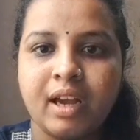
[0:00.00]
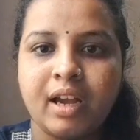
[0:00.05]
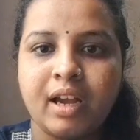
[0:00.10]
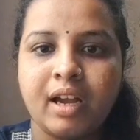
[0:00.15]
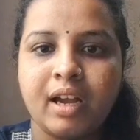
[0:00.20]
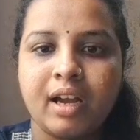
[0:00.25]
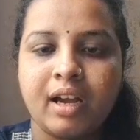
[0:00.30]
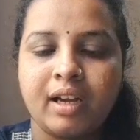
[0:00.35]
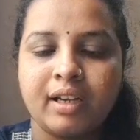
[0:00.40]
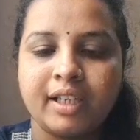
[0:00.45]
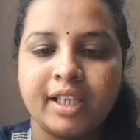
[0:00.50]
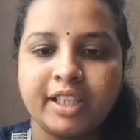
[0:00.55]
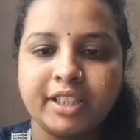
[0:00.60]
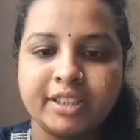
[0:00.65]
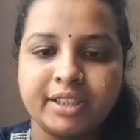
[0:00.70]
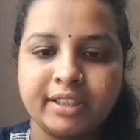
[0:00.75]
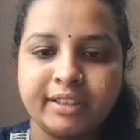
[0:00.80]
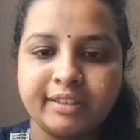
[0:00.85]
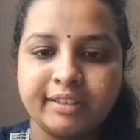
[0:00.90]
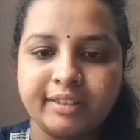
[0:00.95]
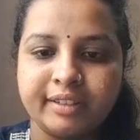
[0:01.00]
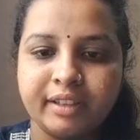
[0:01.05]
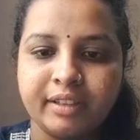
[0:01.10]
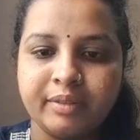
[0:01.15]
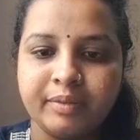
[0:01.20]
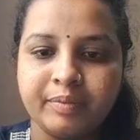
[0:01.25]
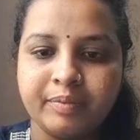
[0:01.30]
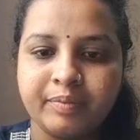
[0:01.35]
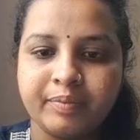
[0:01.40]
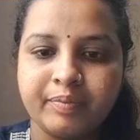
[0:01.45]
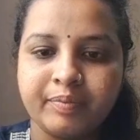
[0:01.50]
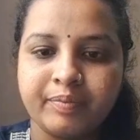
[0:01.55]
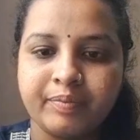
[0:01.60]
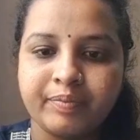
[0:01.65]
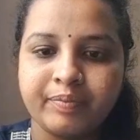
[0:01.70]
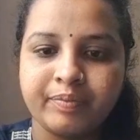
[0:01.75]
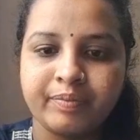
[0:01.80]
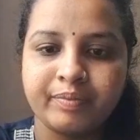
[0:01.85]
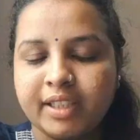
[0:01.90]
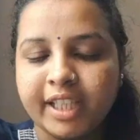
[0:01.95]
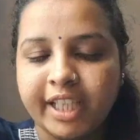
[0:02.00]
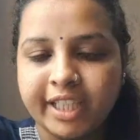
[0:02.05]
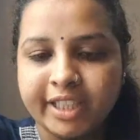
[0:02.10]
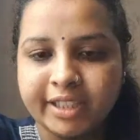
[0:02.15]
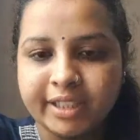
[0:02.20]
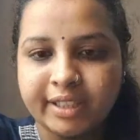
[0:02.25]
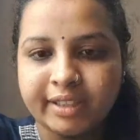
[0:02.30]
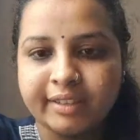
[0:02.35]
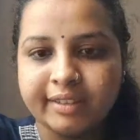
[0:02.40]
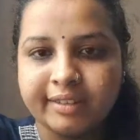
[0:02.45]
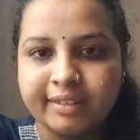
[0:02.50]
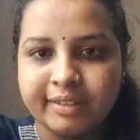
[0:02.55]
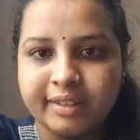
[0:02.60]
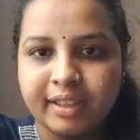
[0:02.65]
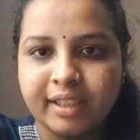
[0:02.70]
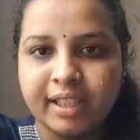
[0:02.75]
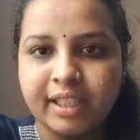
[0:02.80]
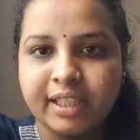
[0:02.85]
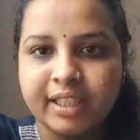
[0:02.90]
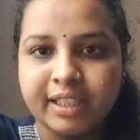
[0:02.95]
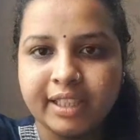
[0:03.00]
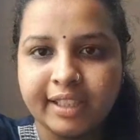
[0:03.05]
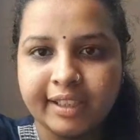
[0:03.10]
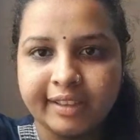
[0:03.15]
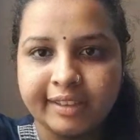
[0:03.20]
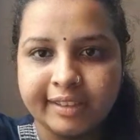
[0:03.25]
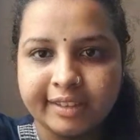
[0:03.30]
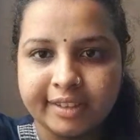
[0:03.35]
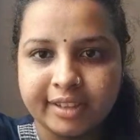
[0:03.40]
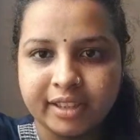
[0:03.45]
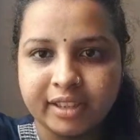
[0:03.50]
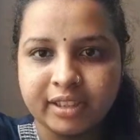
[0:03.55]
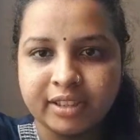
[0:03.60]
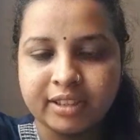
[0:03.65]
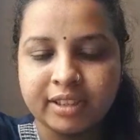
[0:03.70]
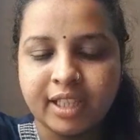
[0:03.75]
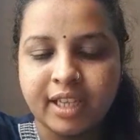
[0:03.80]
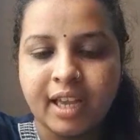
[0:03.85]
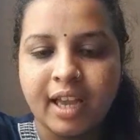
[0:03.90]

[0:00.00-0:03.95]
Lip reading: Next is the clinical research.